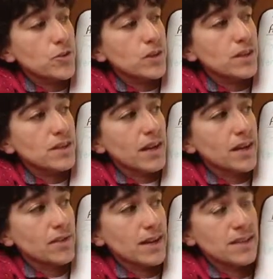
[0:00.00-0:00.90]
to the
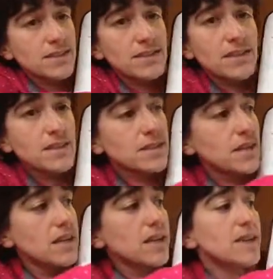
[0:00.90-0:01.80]
directrix
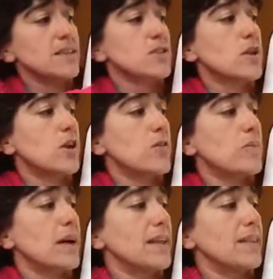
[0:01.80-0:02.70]
is called
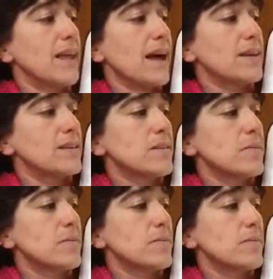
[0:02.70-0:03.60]
my
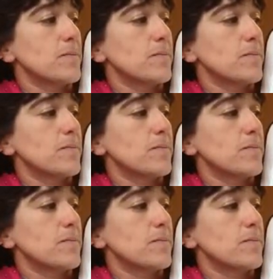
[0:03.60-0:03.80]
lactum